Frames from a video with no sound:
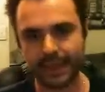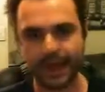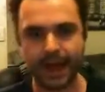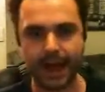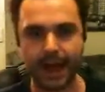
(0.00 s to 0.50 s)

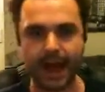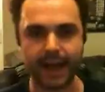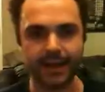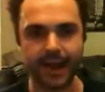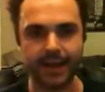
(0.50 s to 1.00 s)
I
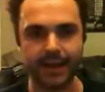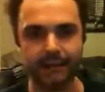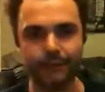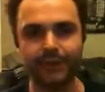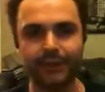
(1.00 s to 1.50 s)
kind
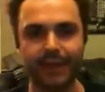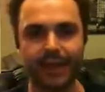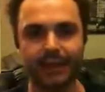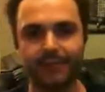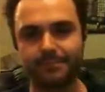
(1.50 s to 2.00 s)
of would have
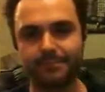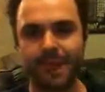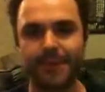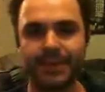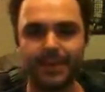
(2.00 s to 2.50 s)
liked
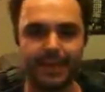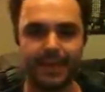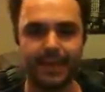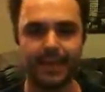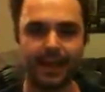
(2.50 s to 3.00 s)
maybe to
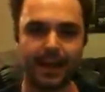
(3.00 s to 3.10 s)
see,